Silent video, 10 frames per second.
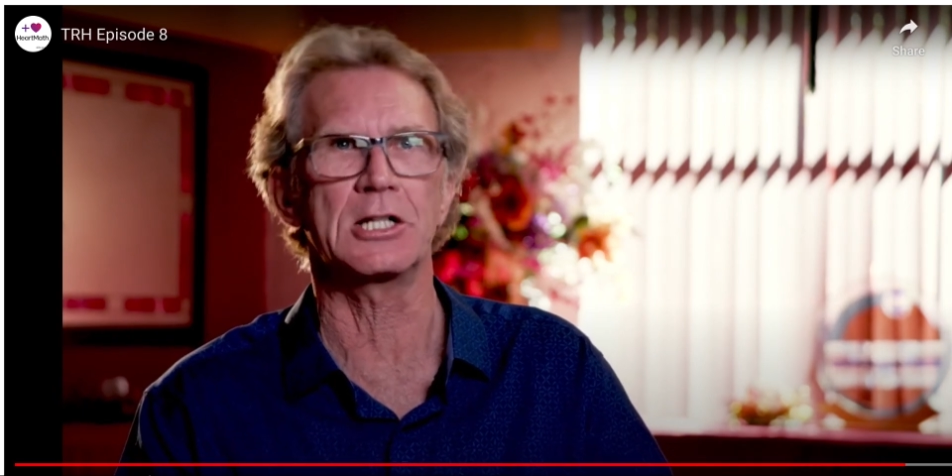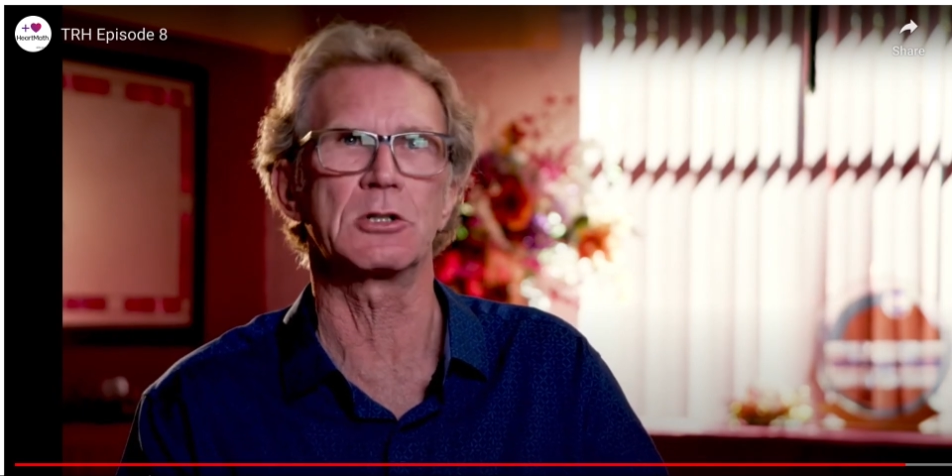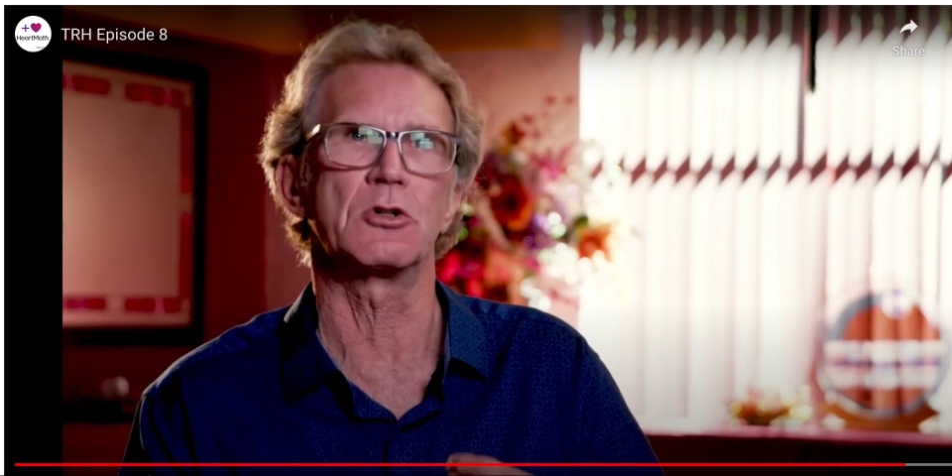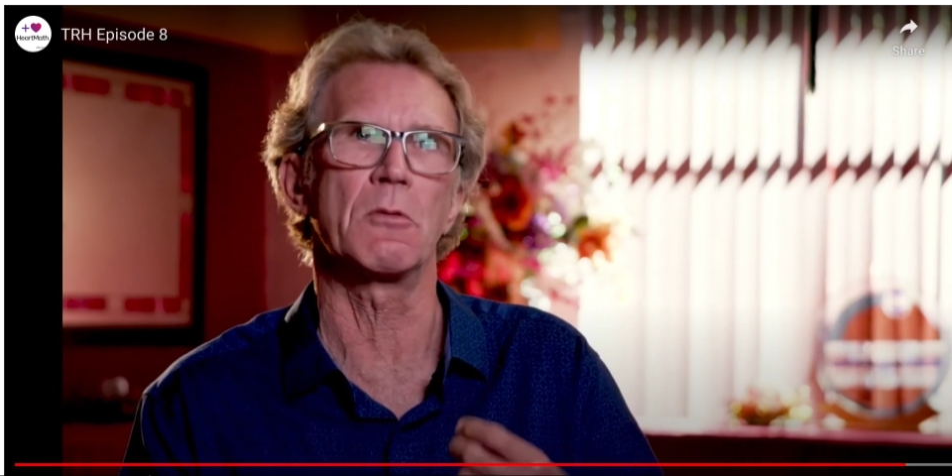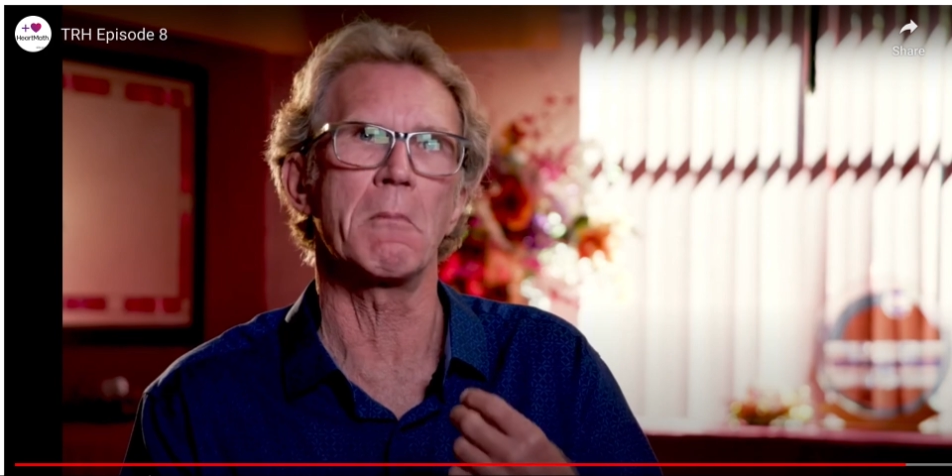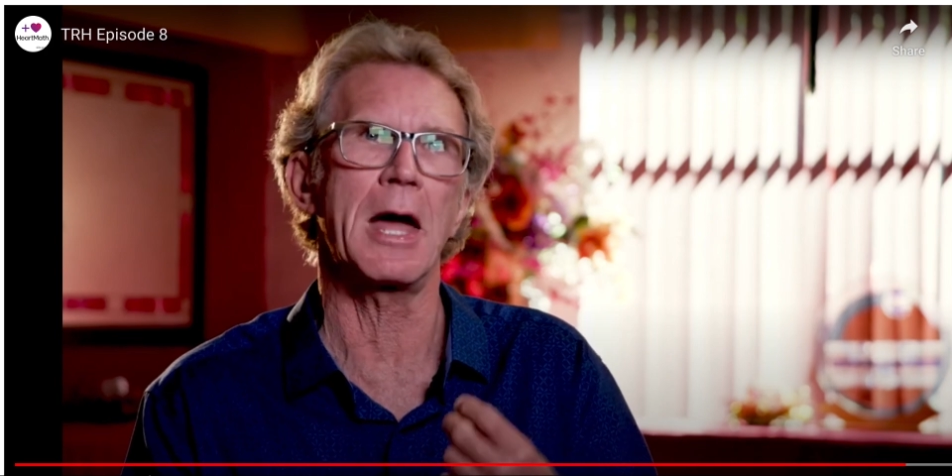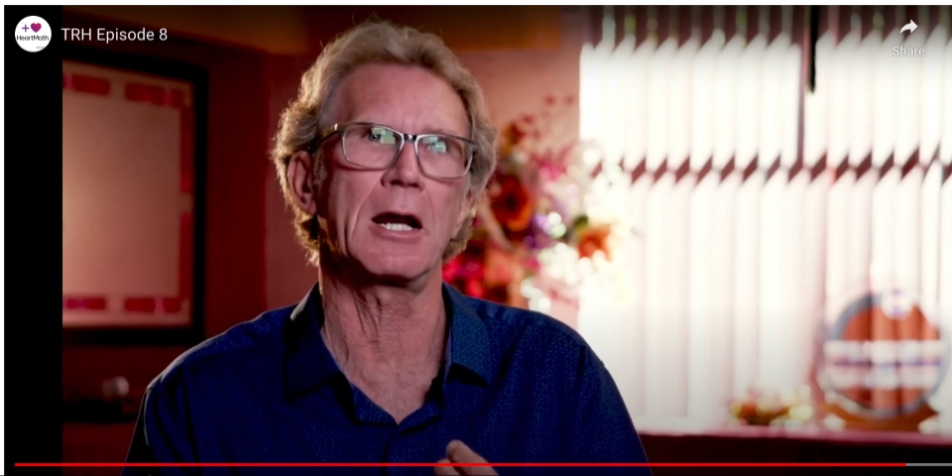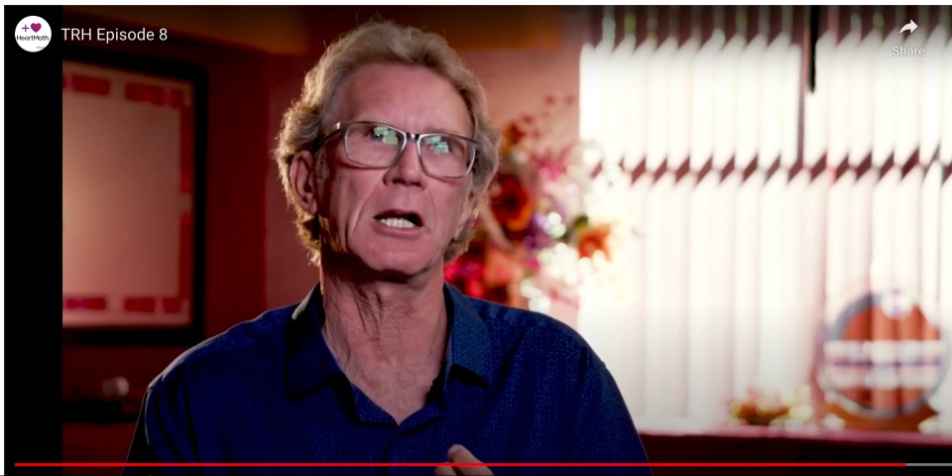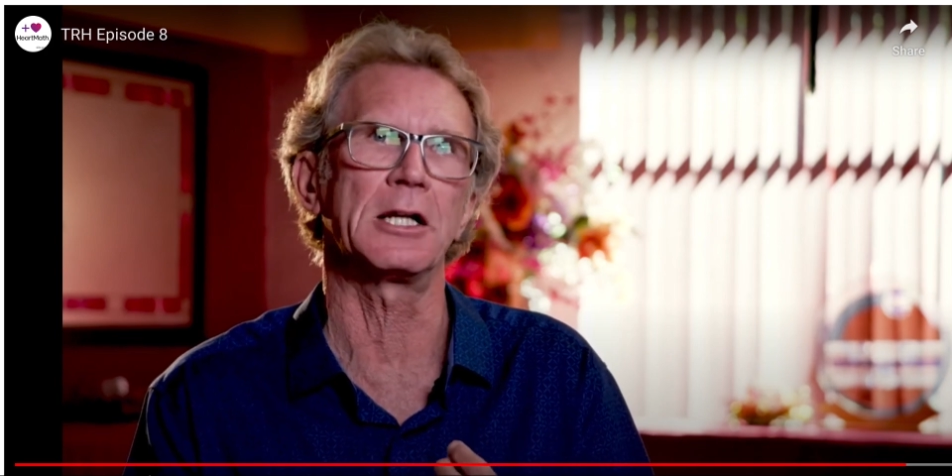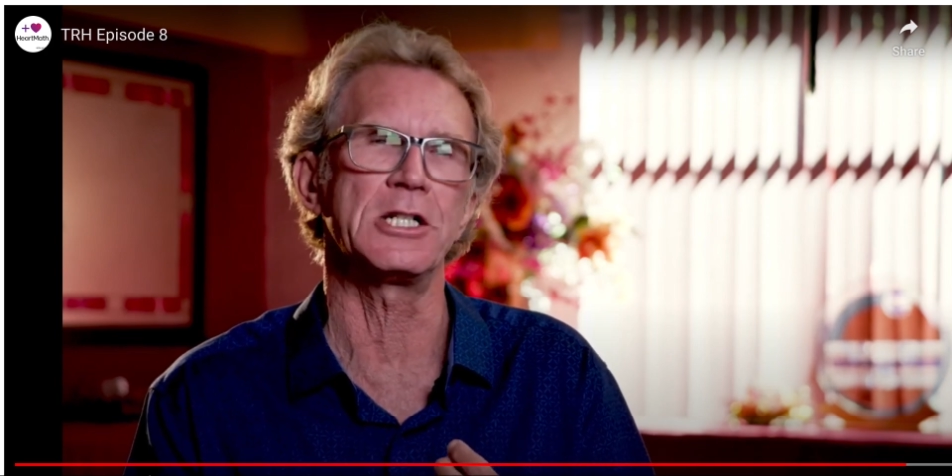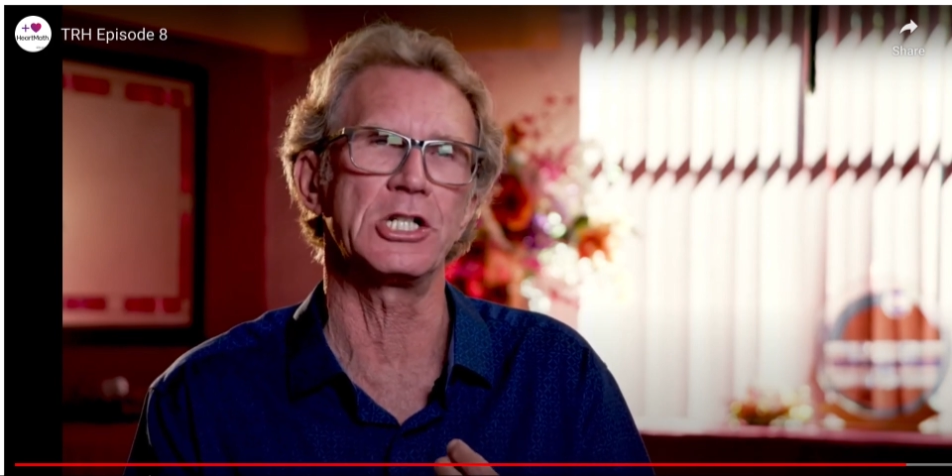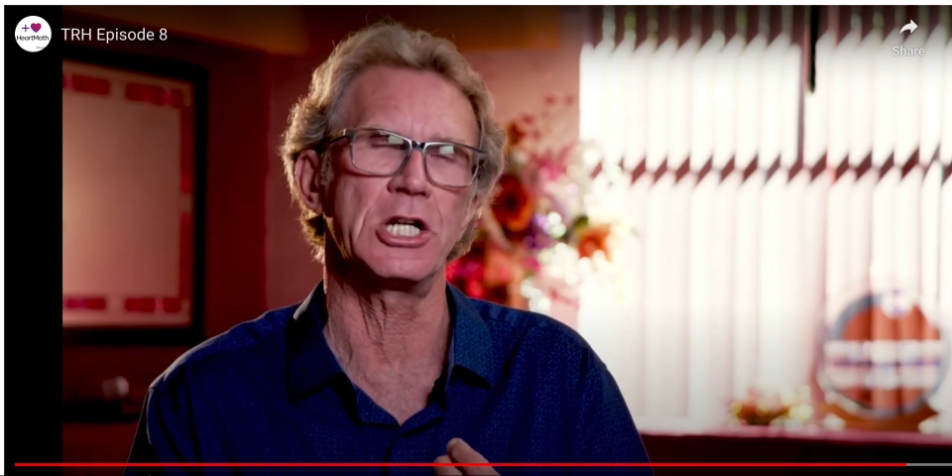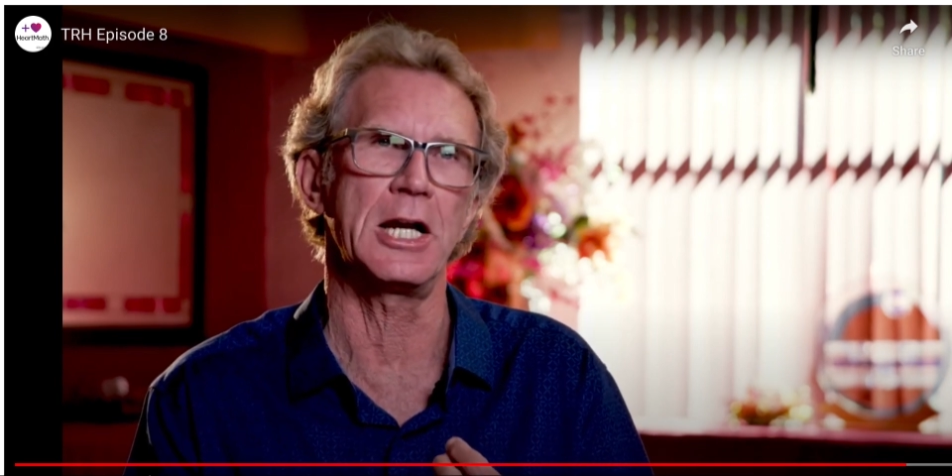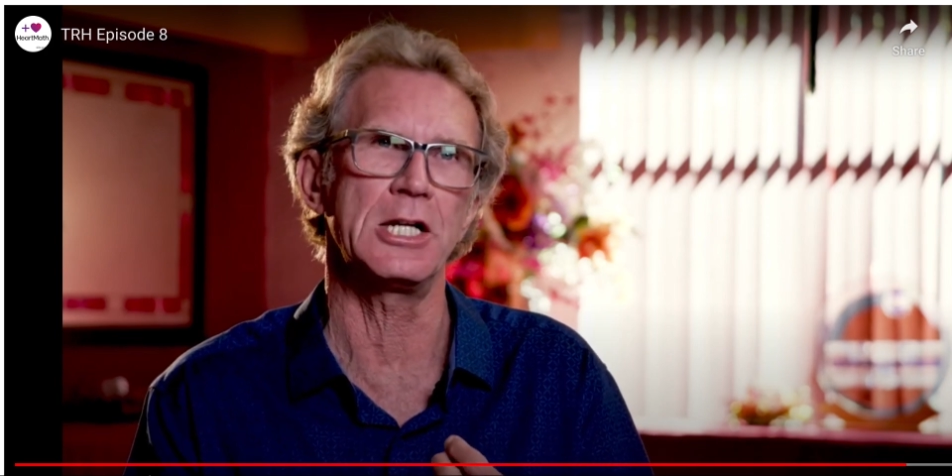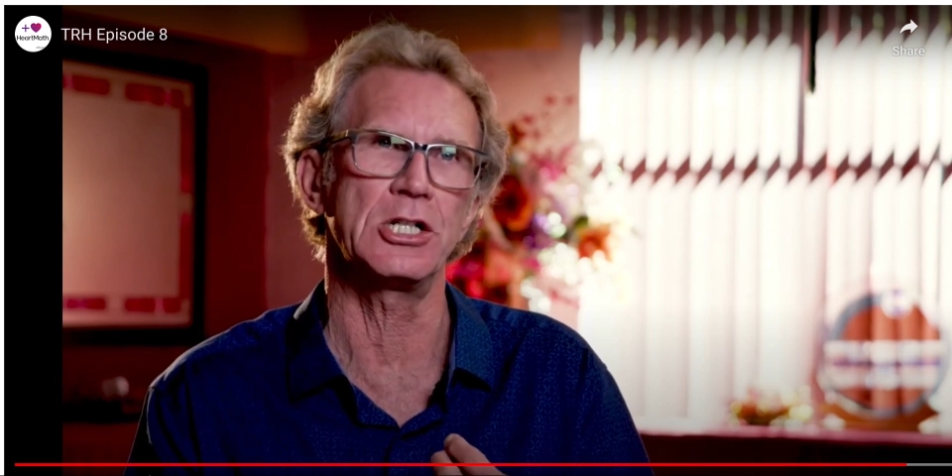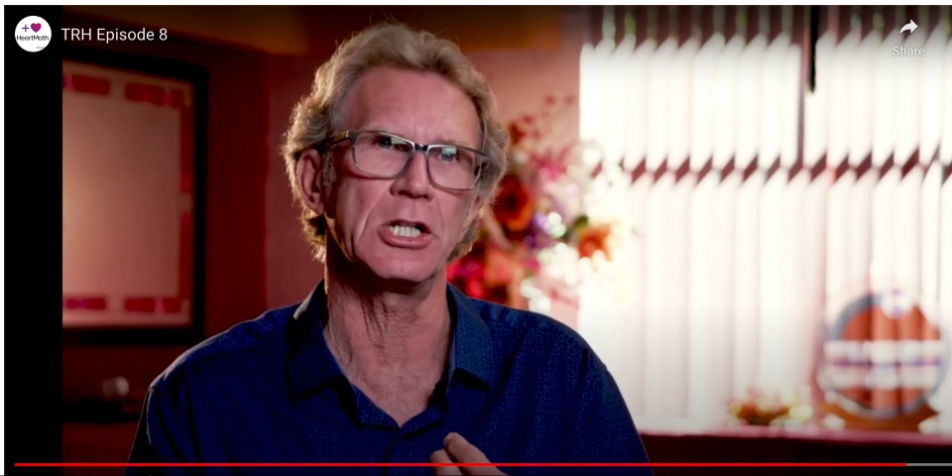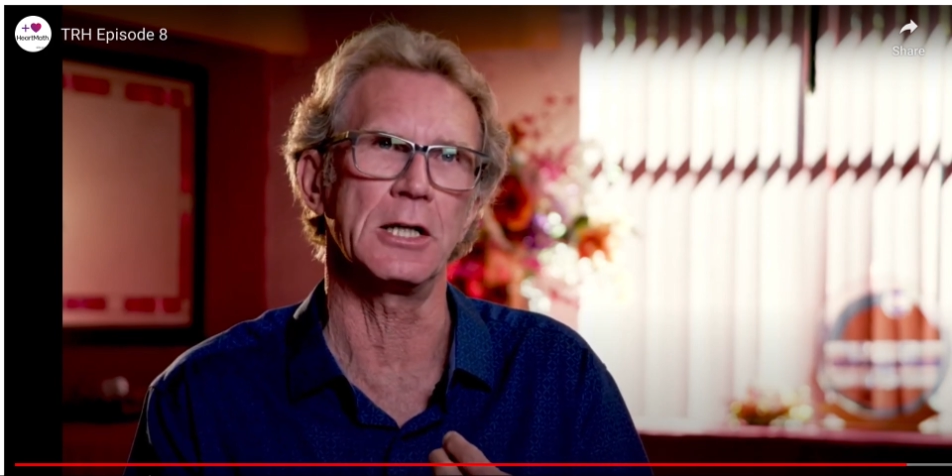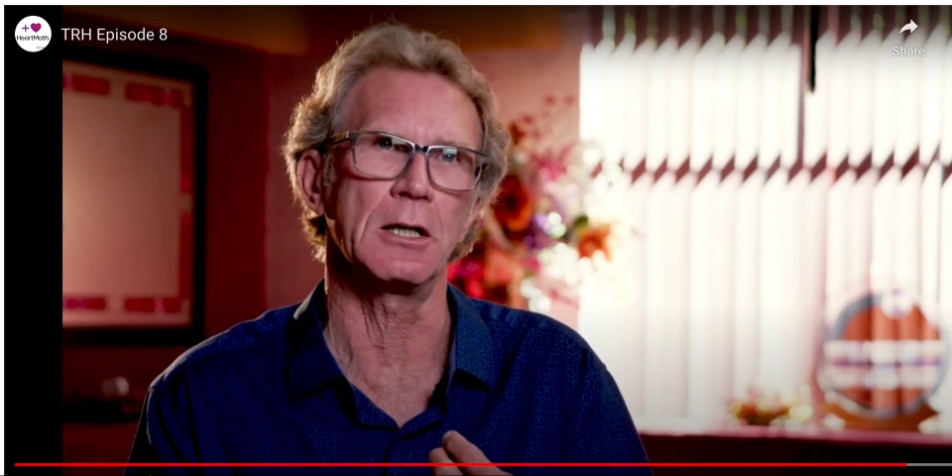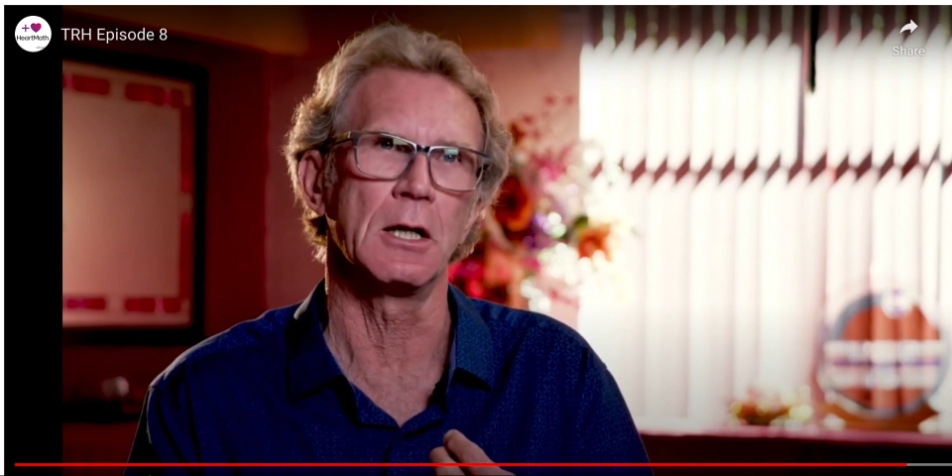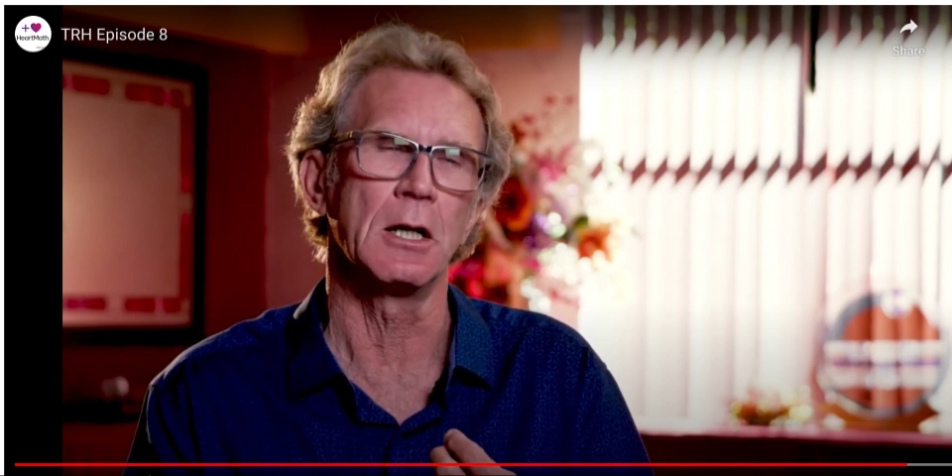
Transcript: dramatically changing